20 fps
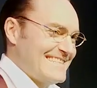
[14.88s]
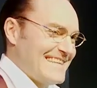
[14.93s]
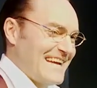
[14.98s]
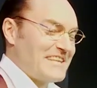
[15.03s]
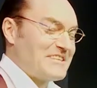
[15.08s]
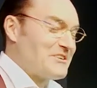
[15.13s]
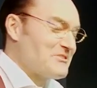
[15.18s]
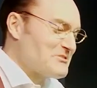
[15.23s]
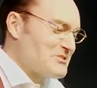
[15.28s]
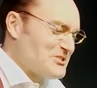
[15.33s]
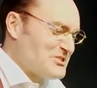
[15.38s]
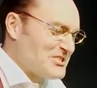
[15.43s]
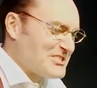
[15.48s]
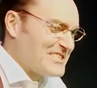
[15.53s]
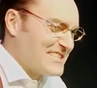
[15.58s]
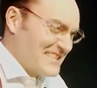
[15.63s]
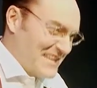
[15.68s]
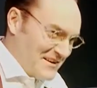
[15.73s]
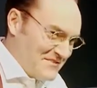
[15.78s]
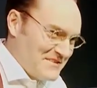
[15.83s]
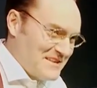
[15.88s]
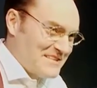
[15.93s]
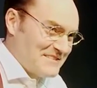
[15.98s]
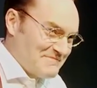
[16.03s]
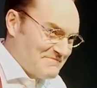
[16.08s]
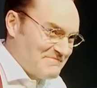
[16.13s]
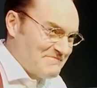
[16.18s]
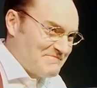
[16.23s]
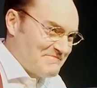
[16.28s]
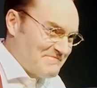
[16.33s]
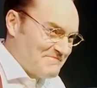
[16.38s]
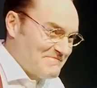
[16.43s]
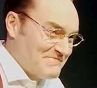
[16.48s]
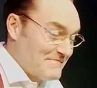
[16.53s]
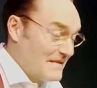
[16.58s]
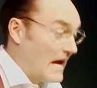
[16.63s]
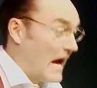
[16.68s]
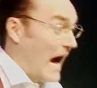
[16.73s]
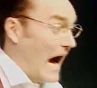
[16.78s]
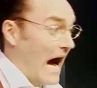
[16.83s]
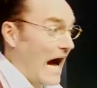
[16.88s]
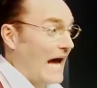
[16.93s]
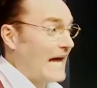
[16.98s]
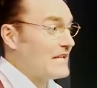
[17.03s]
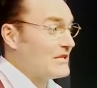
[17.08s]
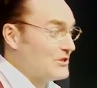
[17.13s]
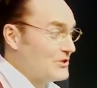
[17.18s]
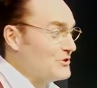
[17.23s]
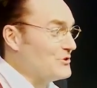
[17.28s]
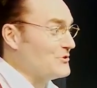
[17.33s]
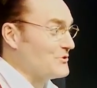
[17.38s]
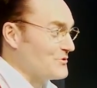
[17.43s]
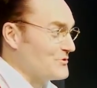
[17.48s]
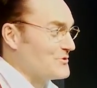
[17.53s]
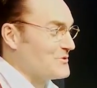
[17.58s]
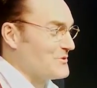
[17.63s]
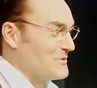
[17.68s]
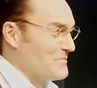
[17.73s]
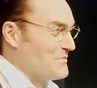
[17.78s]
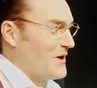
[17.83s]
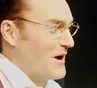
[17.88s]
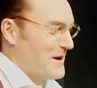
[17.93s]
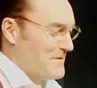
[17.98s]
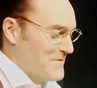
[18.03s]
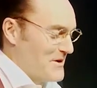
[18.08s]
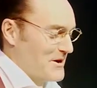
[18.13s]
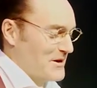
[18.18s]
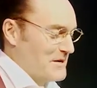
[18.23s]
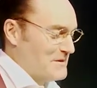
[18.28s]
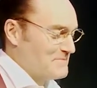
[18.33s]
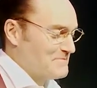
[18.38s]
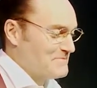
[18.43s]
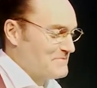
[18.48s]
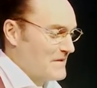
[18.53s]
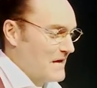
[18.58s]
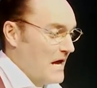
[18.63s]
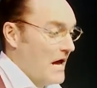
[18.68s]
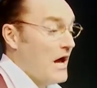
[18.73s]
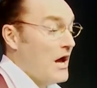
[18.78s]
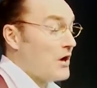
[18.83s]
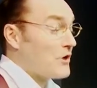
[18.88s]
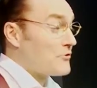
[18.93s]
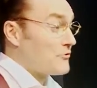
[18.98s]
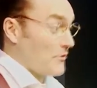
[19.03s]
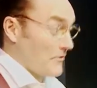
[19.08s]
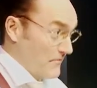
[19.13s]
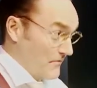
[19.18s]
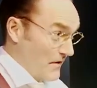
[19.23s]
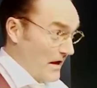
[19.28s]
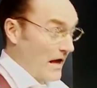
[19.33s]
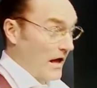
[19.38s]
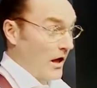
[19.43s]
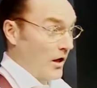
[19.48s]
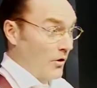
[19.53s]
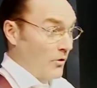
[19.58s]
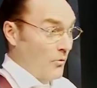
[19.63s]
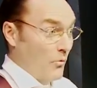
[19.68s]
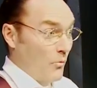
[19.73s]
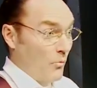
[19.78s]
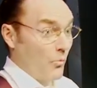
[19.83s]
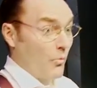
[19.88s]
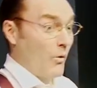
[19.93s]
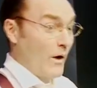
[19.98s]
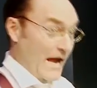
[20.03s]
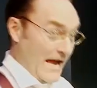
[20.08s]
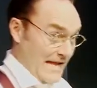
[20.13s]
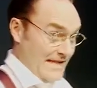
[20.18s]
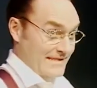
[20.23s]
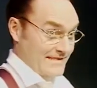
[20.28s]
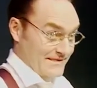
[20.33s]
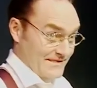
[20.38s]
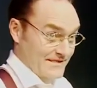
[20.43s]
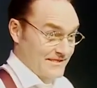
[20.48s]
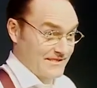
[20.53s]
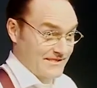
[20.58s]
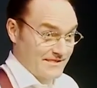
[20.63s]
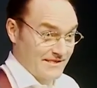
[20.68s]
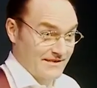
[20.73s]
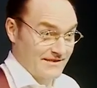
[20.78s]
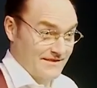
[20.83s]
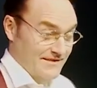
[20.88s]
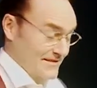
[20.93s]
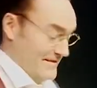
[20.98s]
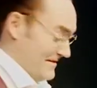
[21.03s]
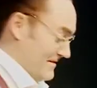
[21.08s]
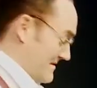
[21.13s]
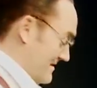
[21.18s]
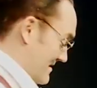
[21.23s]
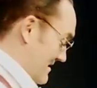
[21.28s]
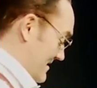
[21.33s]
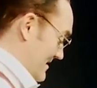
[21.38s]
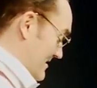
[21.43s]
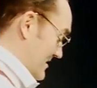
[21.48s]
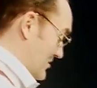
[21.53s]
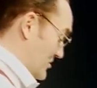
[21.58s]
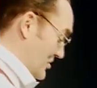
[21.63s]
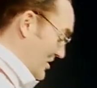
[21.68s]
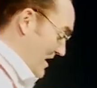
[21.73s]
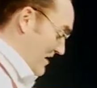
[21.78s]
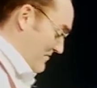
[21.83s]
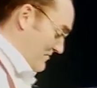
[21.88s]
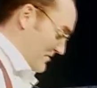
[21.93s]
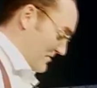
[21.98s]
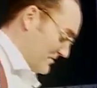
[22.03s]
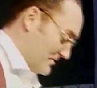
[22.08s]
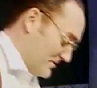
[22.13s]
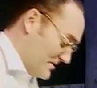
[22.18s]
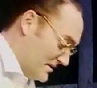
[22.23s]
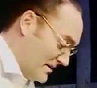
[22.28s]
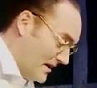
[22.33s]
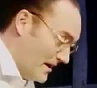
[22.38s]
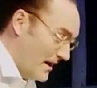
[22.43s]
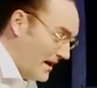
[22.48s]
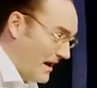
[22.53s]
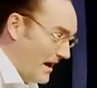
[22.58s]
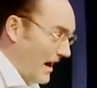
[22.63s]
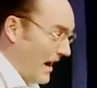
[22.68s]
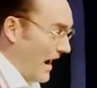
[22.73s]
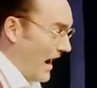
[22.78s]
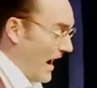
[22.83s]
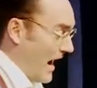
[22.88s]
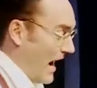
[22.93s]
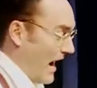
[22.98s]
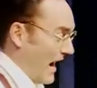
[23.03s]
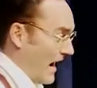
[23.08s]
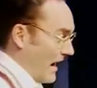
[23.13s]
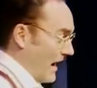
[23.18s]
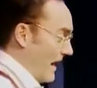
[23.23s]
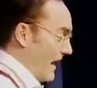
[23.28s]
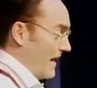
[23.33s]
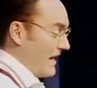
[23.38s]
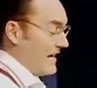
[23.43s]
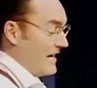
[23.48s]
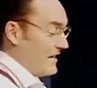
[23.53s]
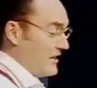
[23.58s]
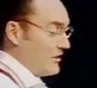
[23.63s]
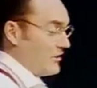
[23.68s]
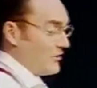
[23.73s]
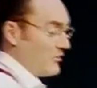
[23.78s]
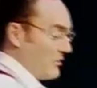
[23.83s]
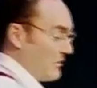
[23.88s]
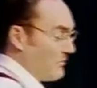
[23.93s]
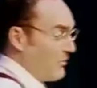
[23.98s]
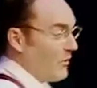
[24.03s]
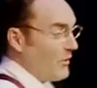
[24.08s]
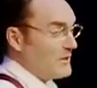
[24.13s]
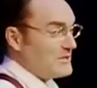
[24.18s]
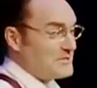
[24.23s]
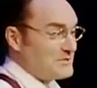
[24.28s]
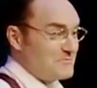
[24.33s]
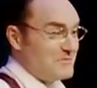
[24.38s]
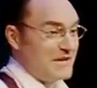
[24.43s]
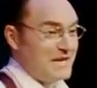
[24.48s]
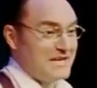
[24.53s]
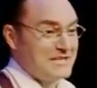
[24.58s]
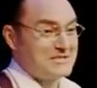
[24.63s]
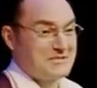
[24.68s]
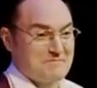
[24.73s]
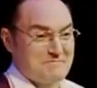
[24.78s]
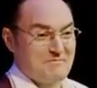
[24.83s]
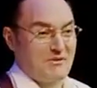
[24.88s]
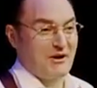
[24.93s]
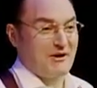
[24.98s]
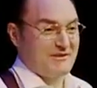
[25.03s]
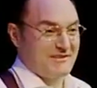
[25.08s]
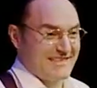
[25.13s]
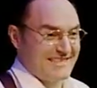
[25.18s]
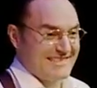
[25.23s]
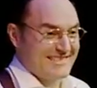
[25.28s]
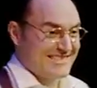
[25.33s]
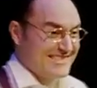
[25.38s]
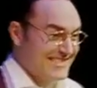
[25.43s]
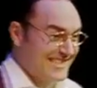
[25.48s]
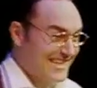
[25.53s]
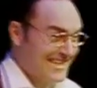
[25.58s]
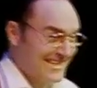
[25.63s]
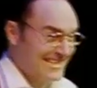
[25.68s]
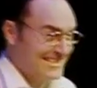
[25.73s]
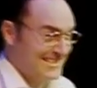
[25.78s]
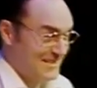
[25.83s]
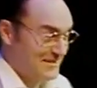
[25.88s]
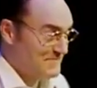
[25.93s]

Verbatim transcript: And don't you just love it? I lose the primary. Gravel wins the generals. Hickel appoints me to Bartlett's seat.